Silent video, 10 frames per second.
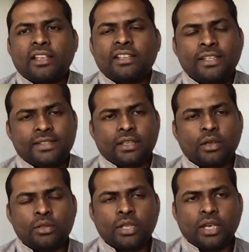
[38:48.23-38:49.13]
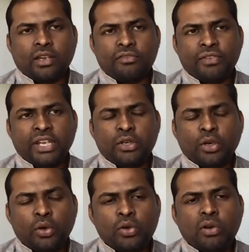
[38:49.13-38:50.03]
this uh, the we
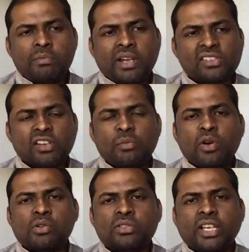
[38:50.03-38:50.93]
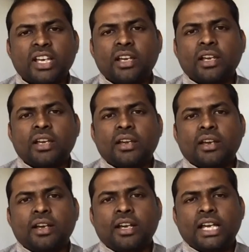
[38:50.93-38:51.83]
don't know much about the
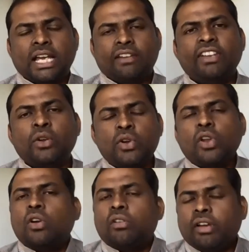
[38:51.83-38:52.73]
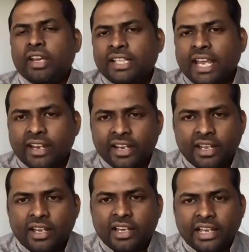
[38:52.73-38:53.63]
uh, we don't know the
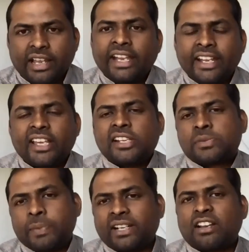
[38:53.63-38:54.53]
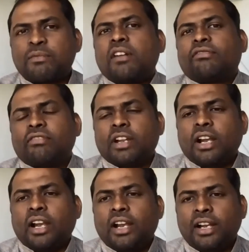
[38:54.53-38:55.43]
entire spectrum of
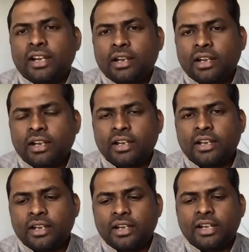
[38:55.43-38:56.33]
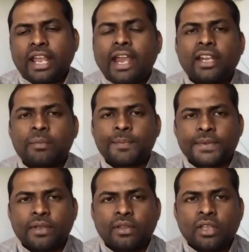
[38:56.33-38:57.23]
uh, uh diatoms
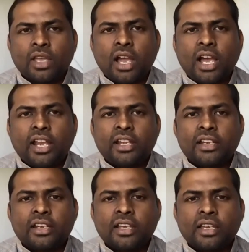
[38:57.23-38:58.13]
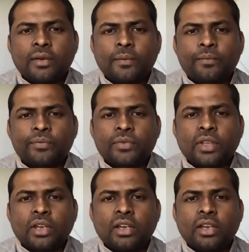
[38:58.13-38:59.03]
and uh,
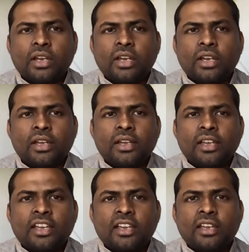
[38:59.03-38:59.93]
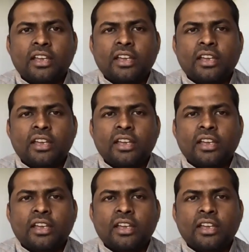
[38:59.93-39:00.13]
uh,